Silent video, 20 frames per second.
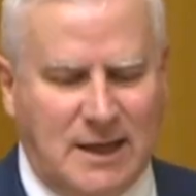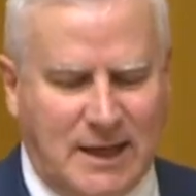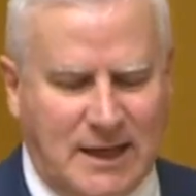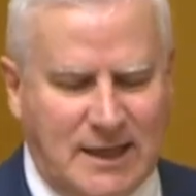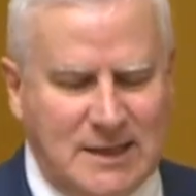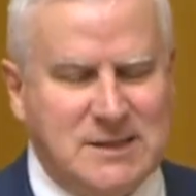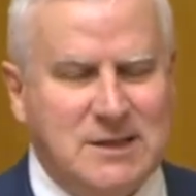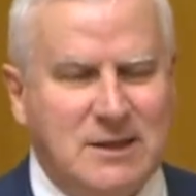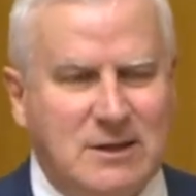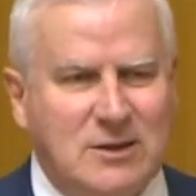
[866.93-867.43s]

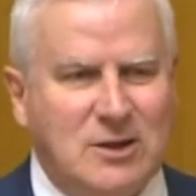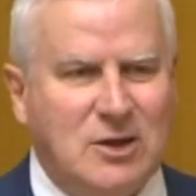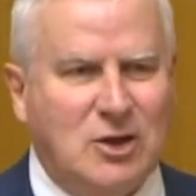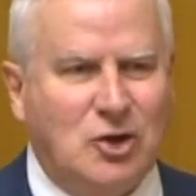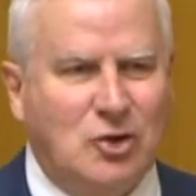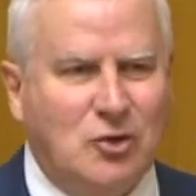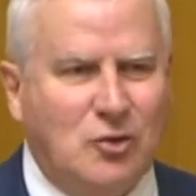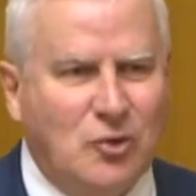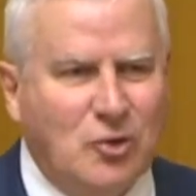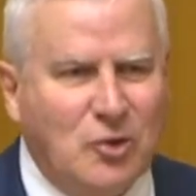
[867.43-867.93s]
is that the
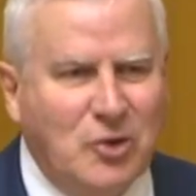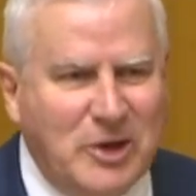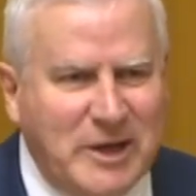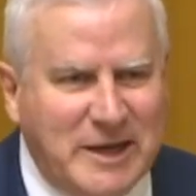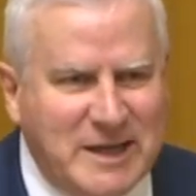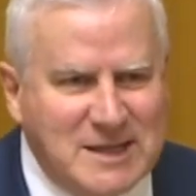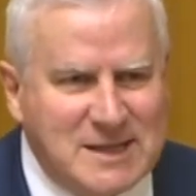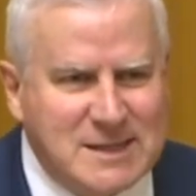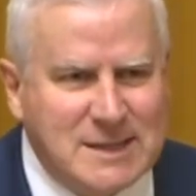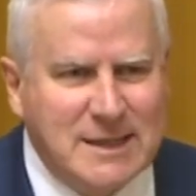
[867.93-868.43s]

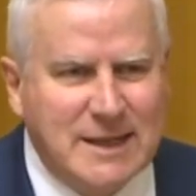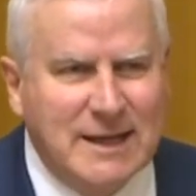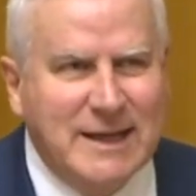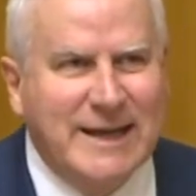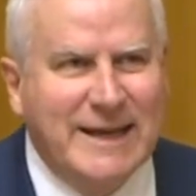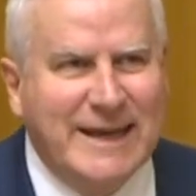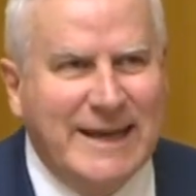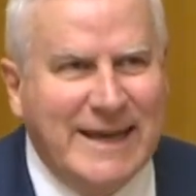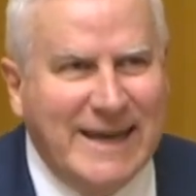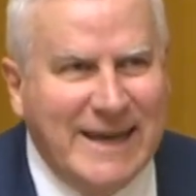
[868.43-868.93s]
Greens
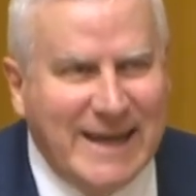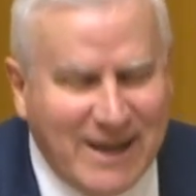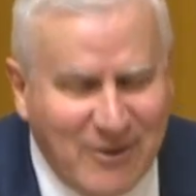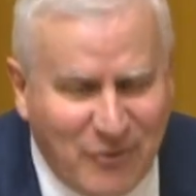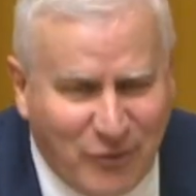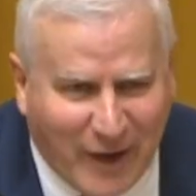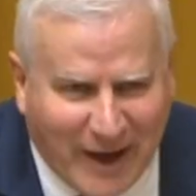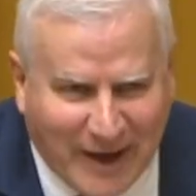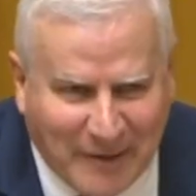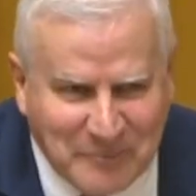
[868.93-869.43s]

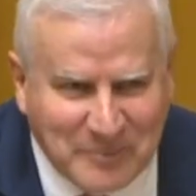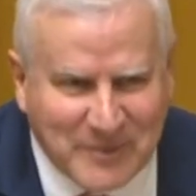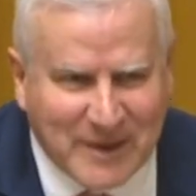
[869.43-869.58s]
never